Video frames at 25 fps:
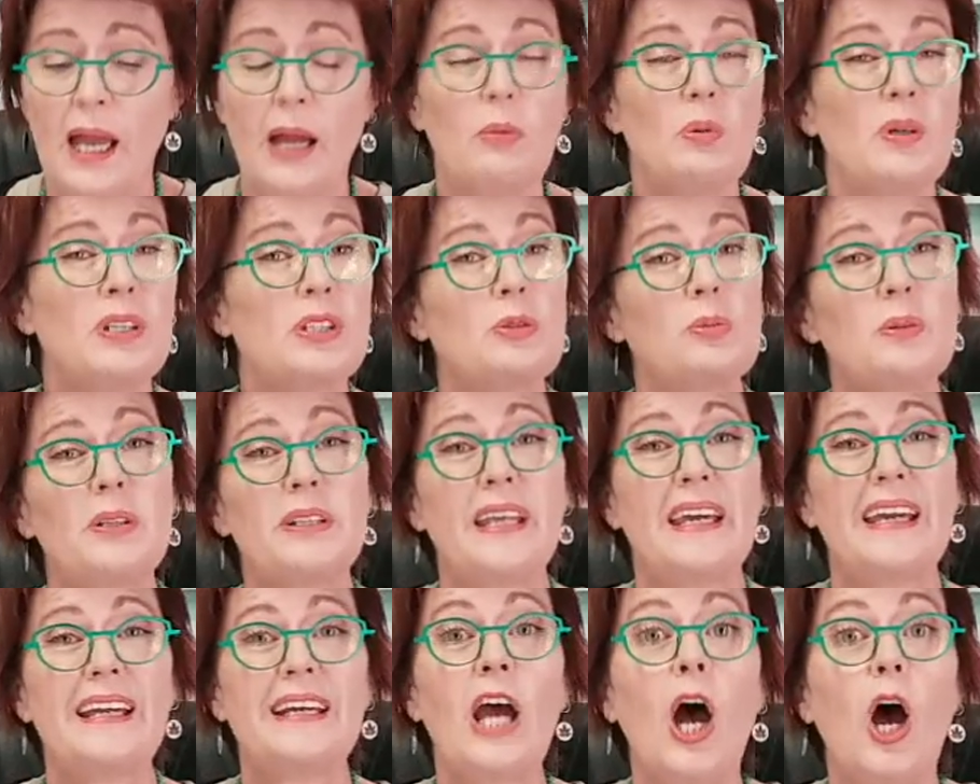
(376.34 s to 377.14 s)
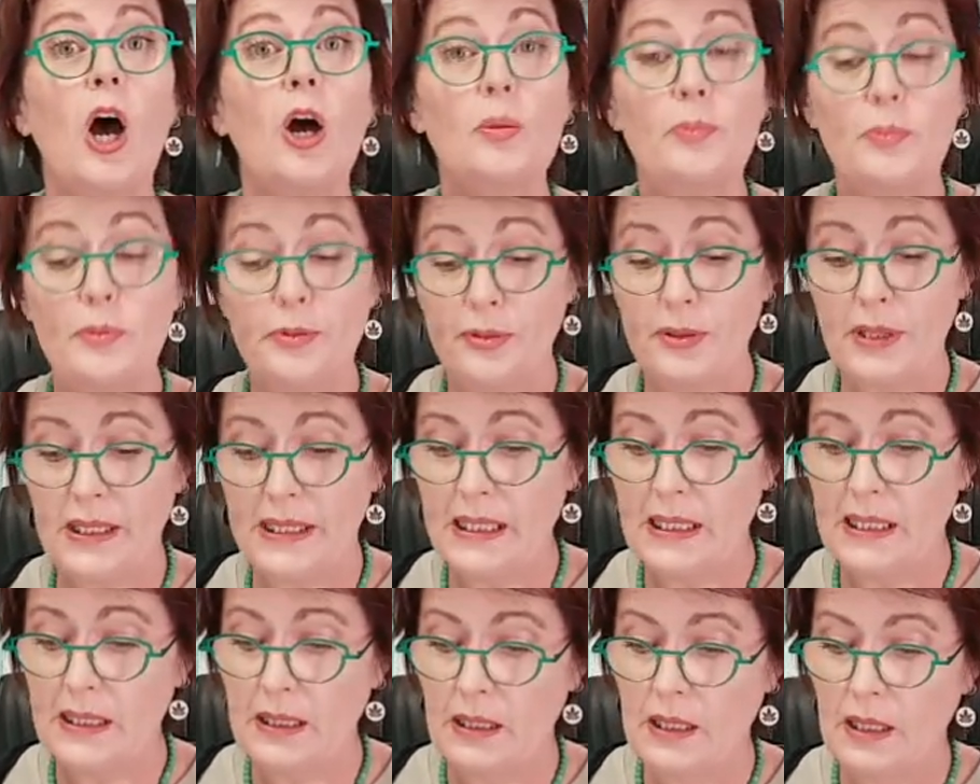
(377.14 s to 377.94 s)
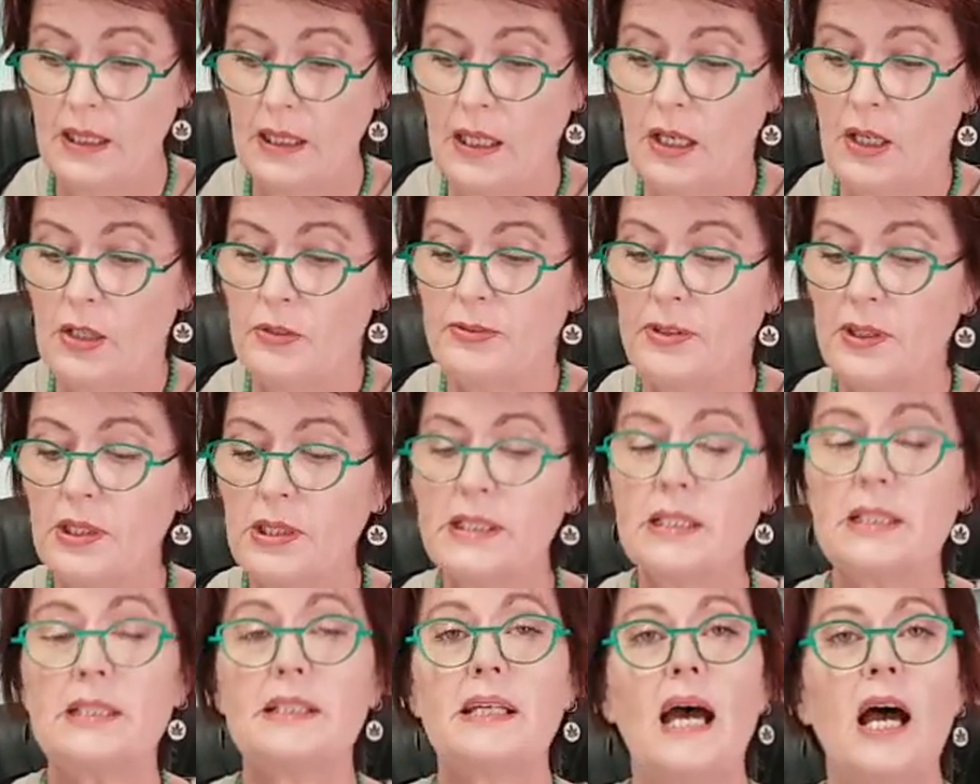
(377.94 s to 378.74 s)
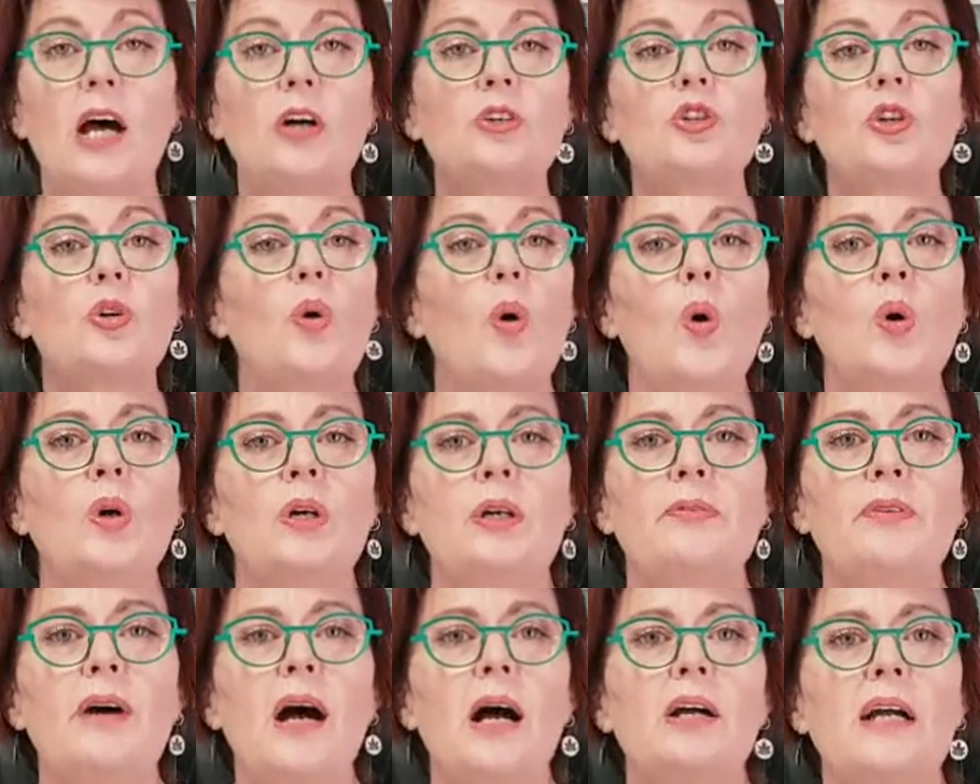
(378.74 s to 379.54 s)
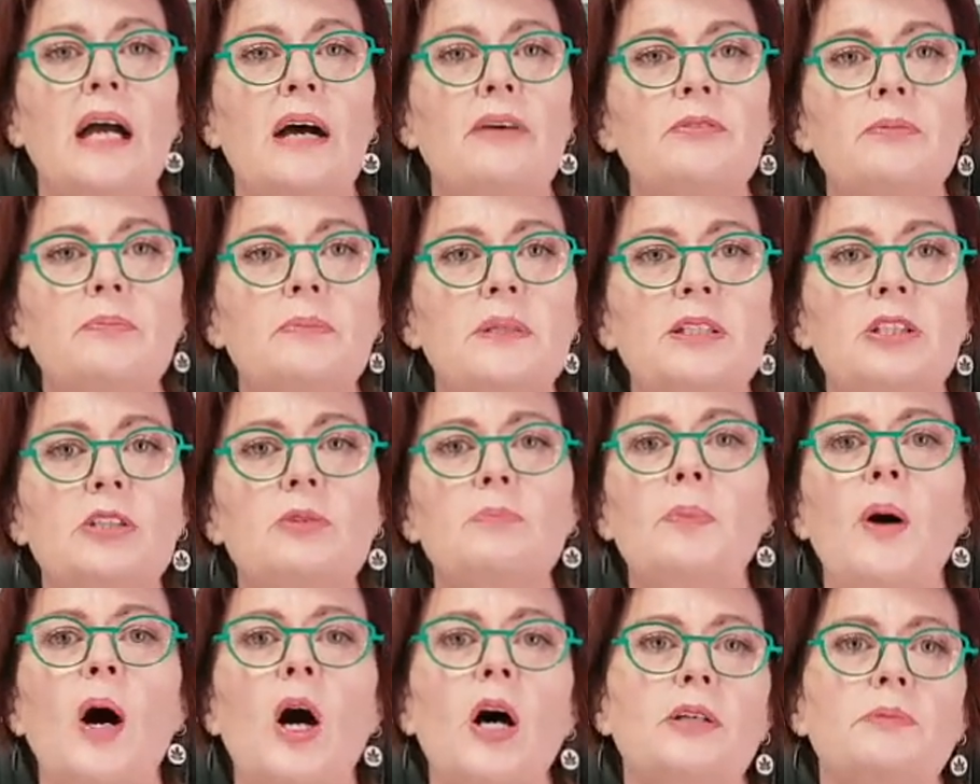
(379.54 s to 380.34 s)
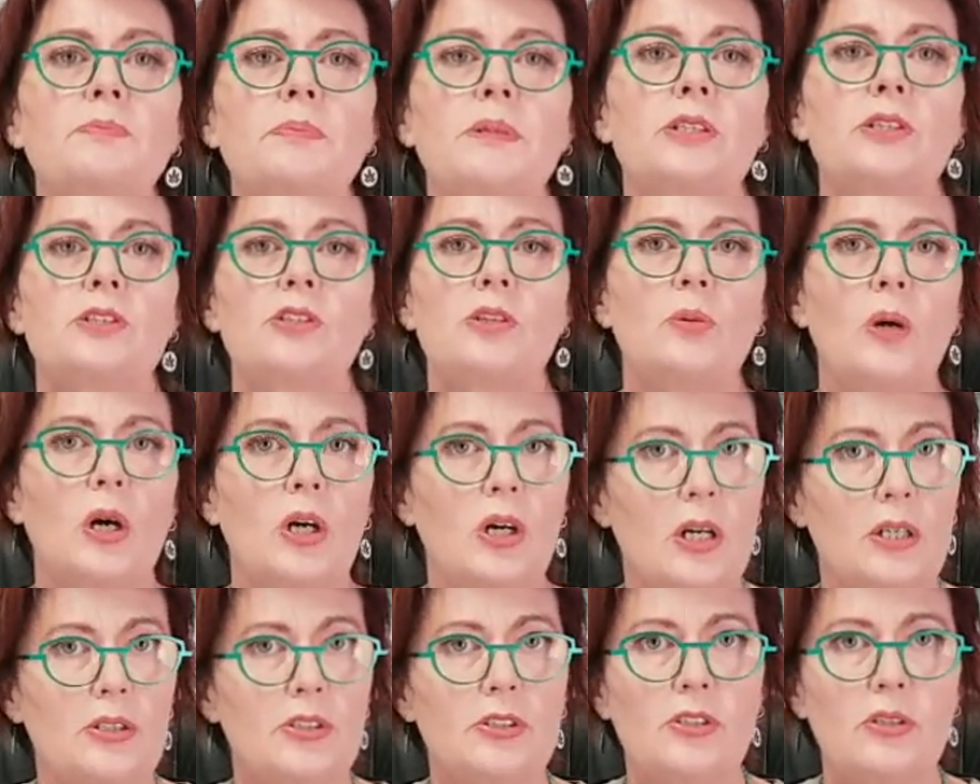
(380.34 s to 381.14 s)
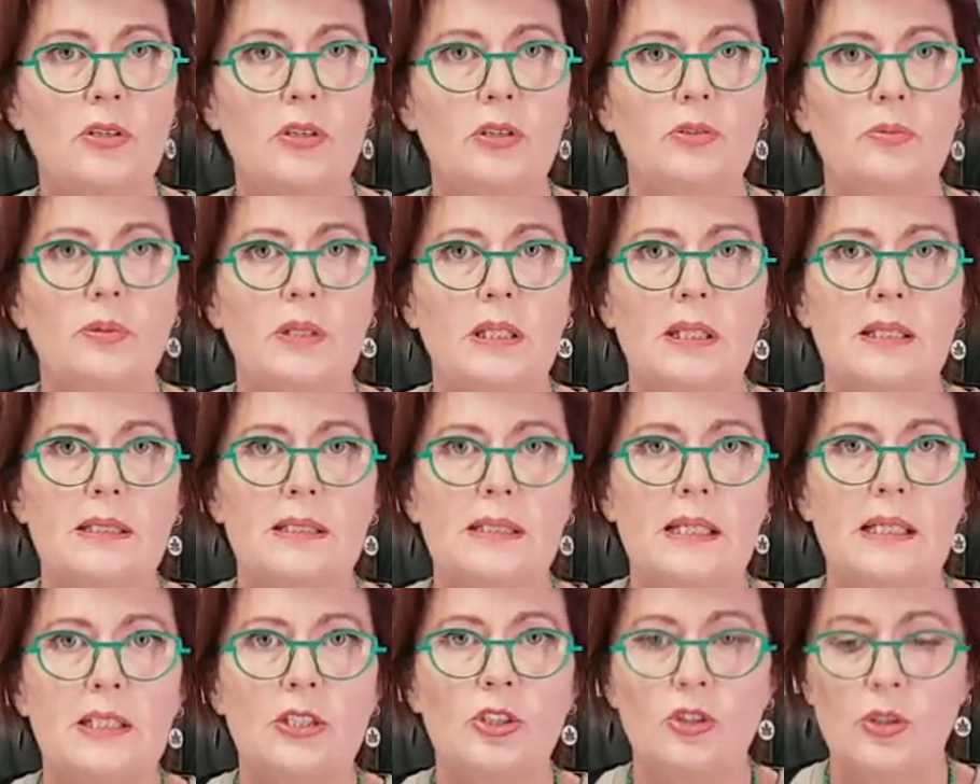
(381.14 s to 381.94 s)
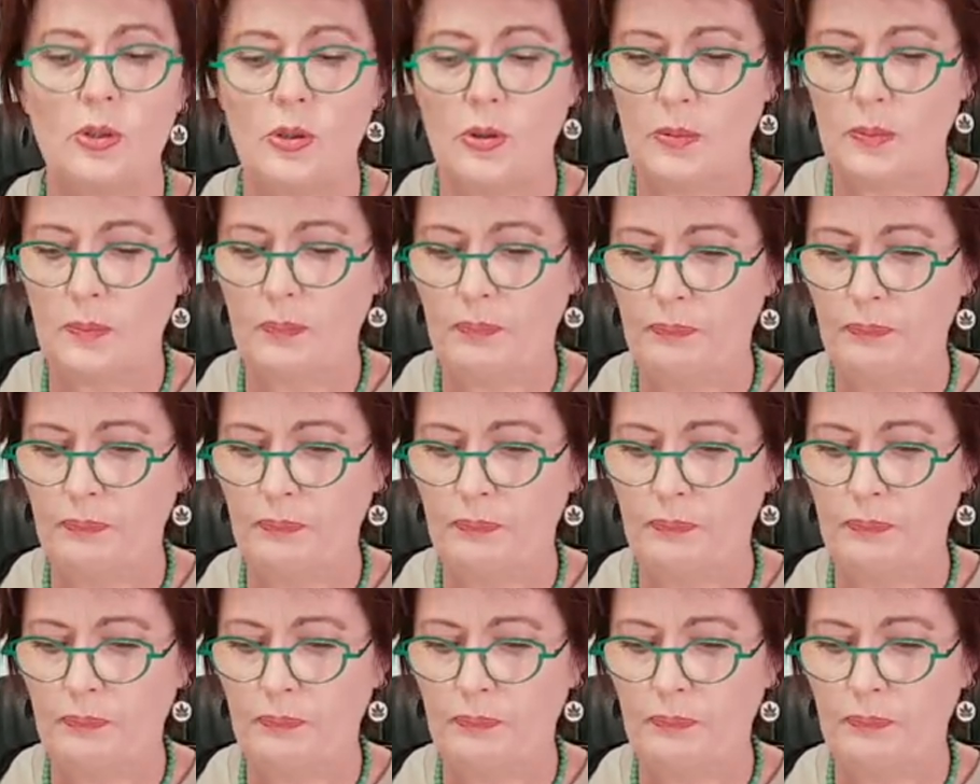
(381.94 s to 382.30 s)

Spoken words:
which will then hopefully filter down to all of our government departments who are concerned with this issue.